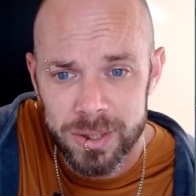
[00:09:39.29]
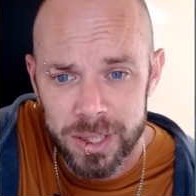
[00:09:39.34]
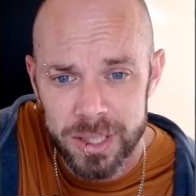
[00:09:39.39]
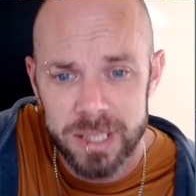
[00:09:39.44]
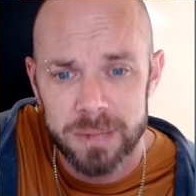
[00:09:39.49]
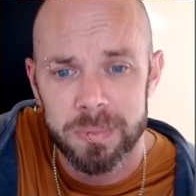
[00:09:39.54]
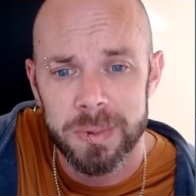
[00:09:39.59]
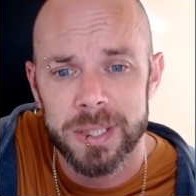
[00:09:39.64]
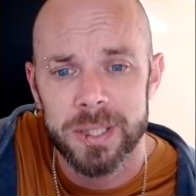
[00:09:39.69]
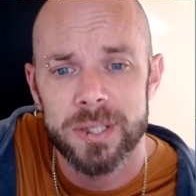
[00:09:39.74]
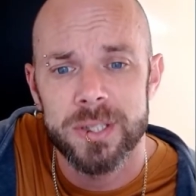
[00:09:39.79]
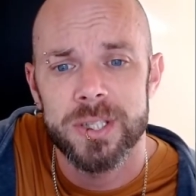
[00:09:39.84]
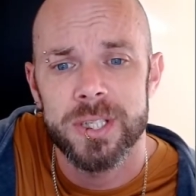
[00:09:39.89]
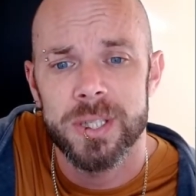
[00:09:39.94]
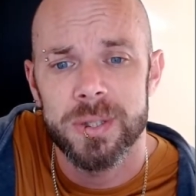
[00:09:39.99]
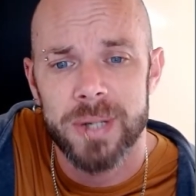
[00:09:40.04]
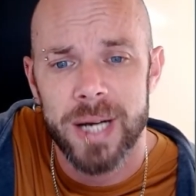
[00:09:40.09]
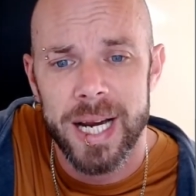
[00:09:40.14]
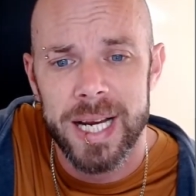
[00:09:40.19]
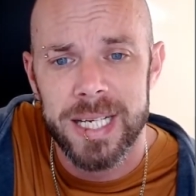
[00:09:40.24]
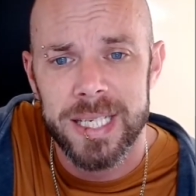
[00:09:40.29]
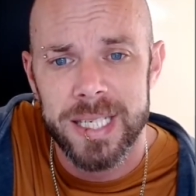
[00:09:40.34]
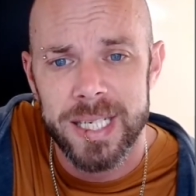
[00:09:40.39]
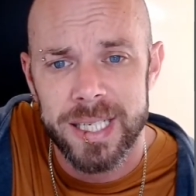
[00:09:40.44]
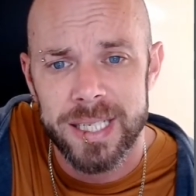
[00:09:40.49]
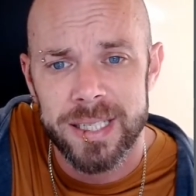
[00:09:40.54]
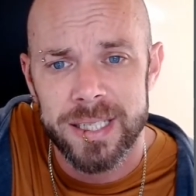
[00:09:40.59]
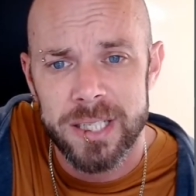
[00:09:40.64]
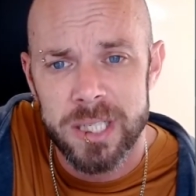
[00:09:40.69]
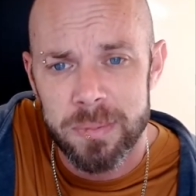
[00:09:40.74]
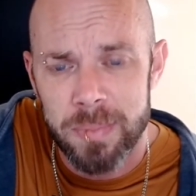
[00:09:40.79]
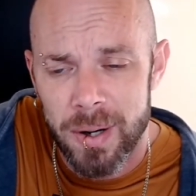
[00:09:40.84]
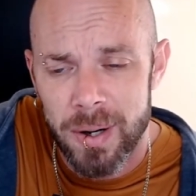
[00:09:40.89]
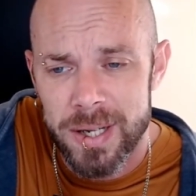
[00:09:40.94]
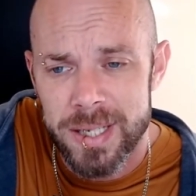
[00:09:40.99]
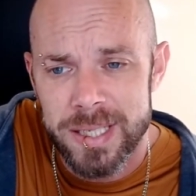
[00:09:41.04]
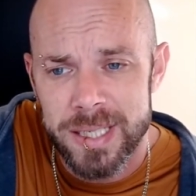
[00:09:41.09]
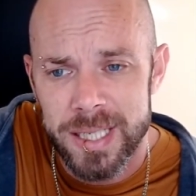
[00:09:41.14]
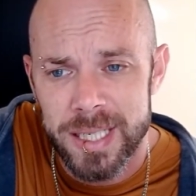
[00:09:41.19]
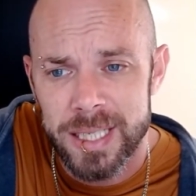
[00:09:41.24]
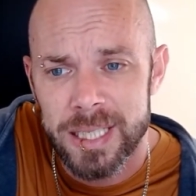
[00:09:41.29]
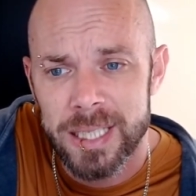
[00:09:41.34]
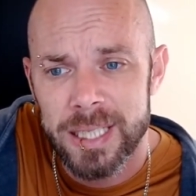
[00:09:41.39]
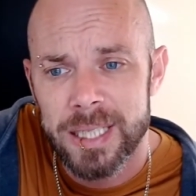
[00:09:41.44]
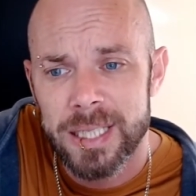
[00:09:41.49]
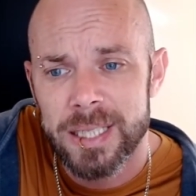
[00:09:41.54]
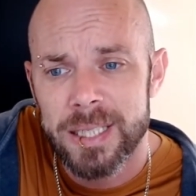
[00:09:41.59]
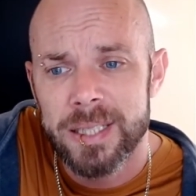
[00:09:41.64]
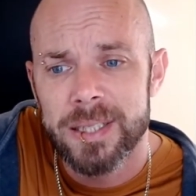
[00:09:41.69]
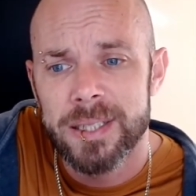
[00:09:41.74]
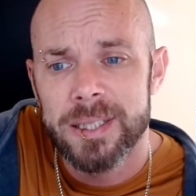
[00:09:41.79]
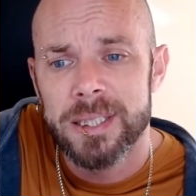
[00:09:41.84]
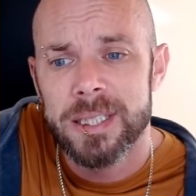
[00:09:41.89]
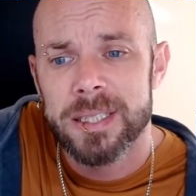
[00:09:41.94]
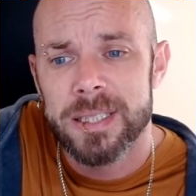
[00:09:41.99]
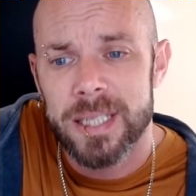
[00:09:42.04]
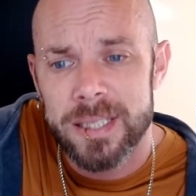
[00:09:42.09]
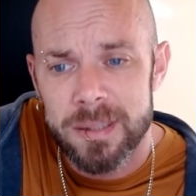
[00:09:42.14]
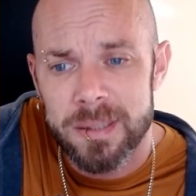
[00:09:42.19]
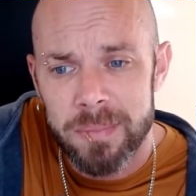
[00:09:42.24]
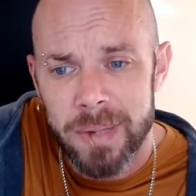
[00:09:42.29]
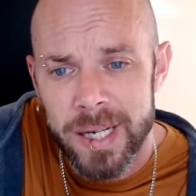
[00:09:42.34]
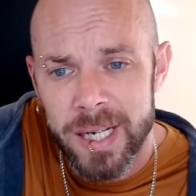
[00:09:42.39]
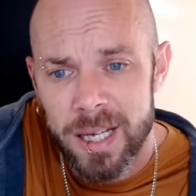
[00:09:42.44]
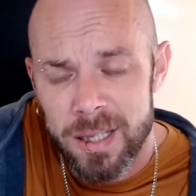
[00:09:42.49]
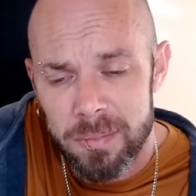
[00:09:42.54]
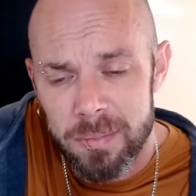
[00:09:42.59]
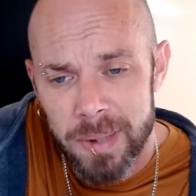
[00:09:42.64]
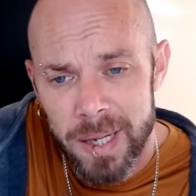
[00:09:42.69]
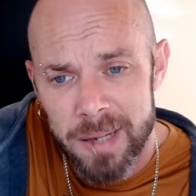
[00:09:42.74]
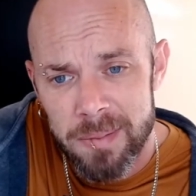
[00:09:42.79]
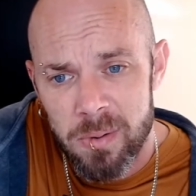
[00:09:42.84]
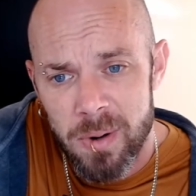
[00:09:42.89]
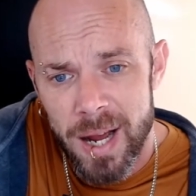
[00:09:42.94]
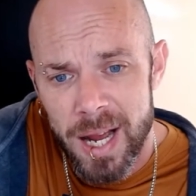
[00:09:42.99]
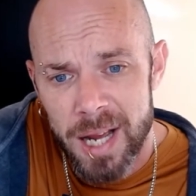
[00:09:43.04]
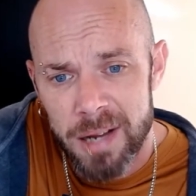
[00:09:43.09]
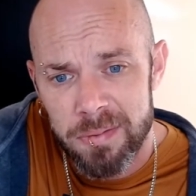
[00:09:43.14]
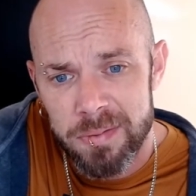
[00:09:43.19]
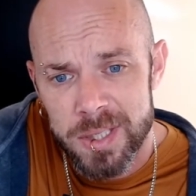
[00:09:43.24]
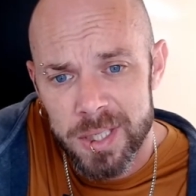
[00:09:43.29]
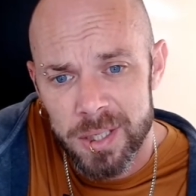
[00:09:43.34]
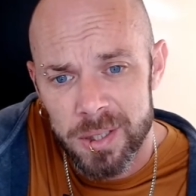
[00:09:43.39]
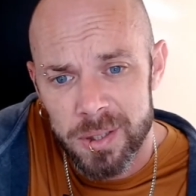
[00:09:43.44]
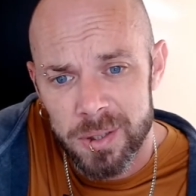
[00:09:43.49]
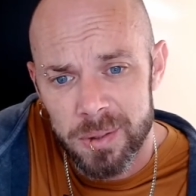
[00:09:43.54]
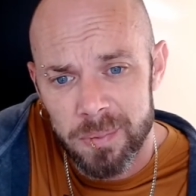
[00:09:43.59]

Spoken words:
Just because you hate it and despise it doesn't mean other people have to.